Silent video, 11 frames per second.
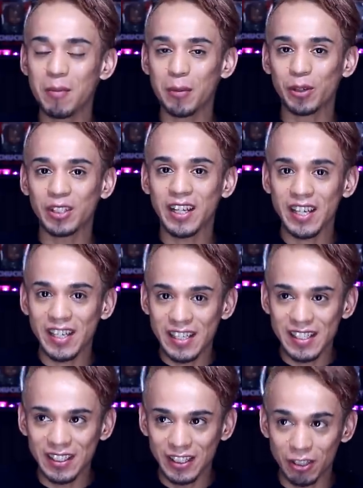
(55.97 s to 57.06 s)
My birthday
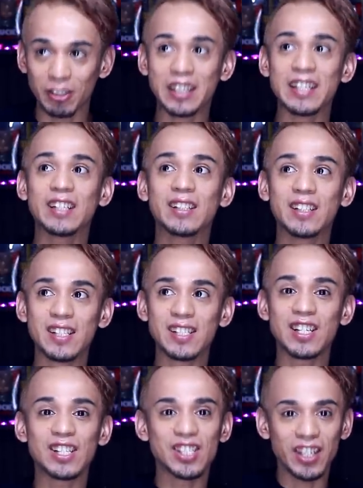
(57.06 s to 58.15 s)
is literally this
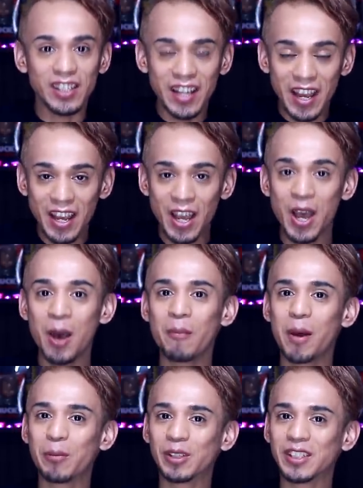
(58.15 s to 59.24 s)
Sunday.
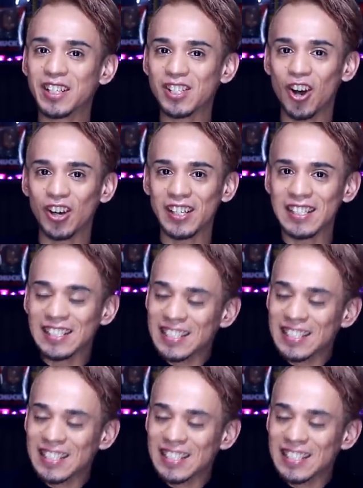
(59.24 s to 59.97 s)
My birthday is August